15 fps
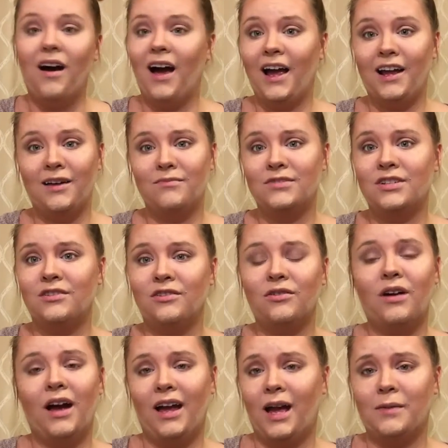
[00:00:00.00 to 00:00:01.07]
I am
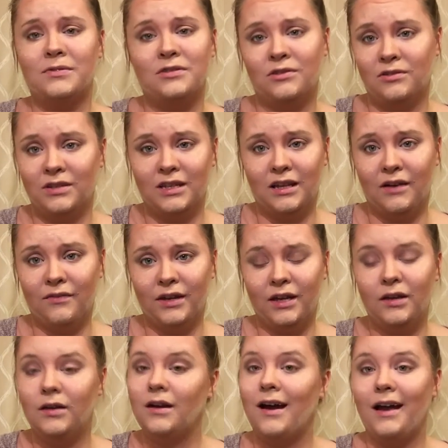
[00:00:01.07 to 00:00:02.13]
too. I absolutely love it.